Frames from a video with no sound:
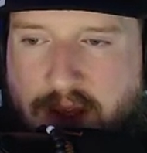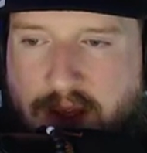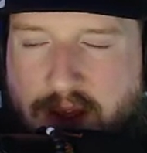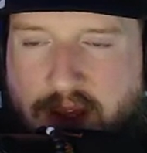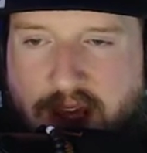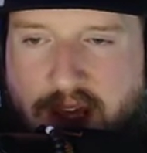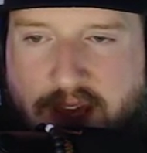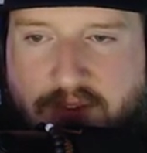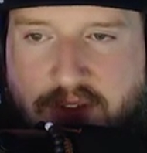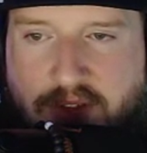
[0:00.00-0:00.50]

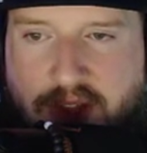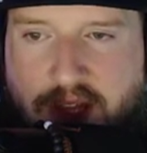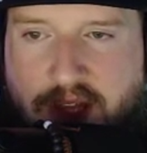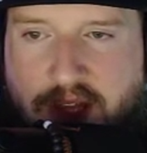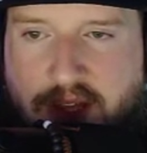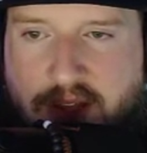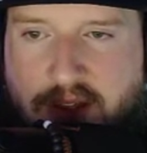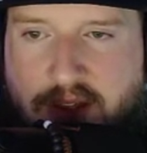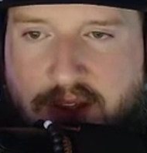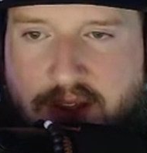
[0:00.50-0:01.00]
even
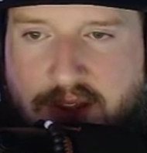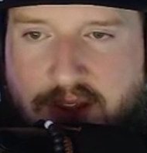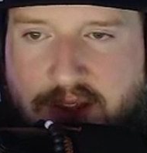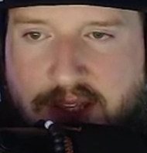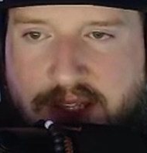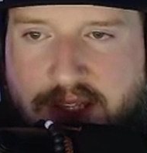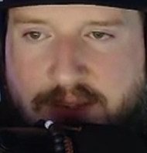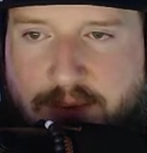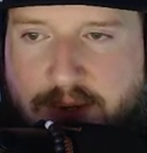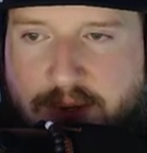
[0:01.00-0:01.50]

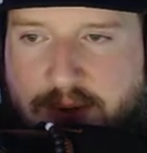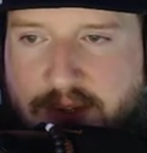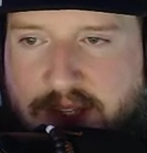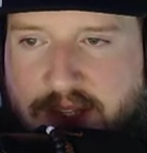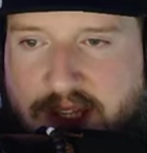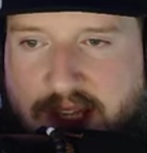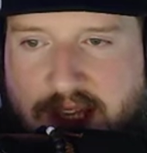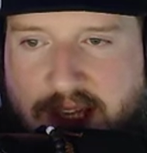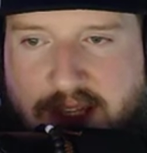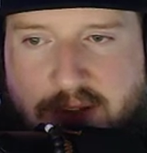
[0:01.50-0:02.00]
these weird,
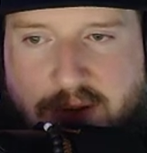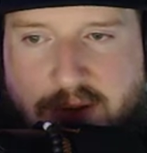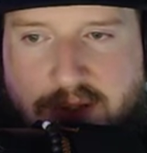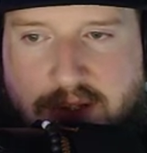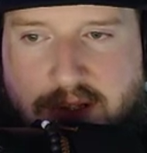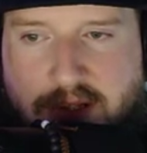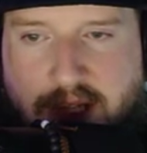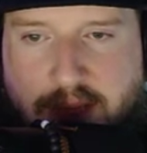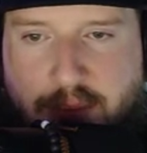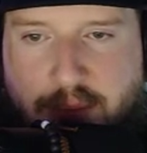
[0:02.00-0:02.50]
like those
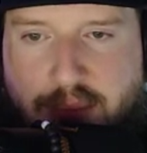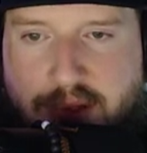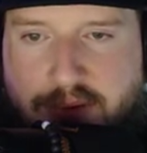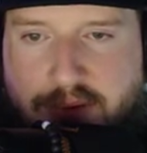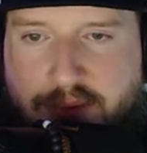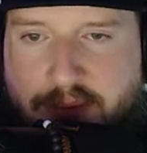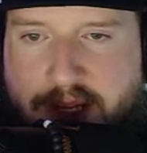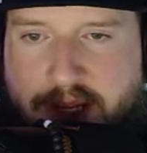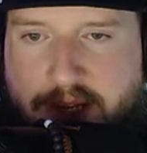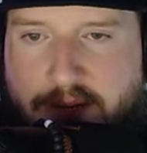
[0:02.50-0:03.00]
look like
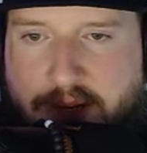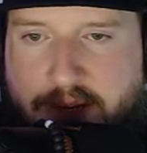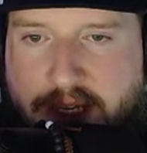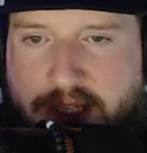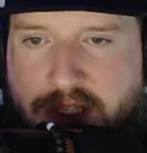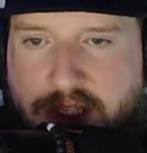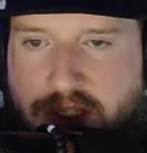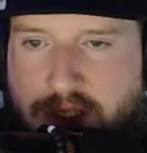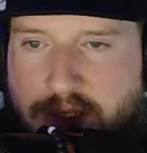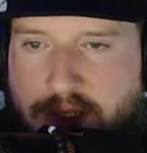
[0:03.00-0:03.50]

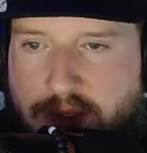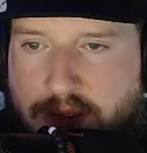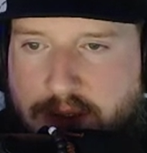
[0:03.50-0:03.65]
blueberries.